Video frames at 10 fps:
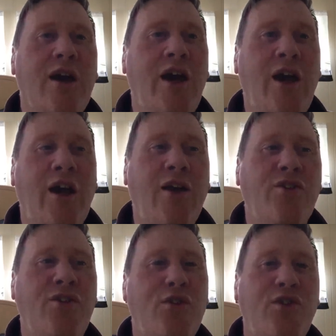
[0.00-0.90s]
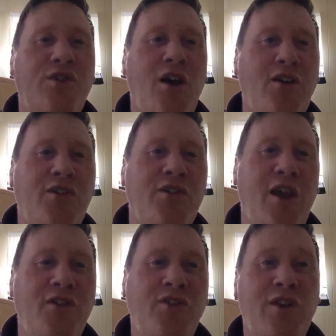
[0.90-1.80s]
and to discuss
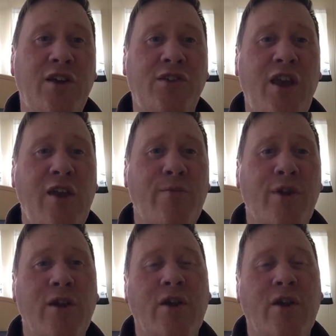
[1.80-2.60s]
yesterday's game.